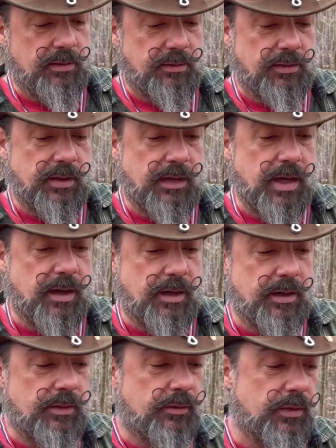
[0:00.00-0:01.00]
to
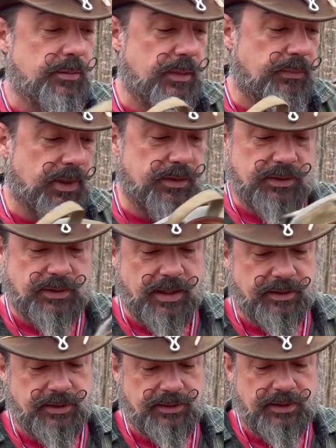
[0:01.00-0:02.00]
carry with me. Plus it's got
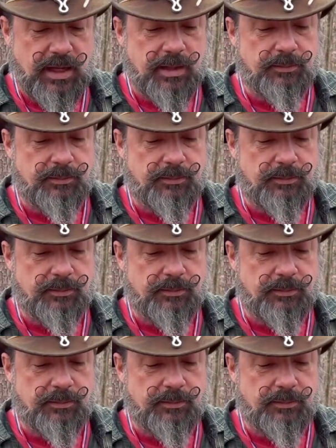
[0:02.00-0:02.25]
these side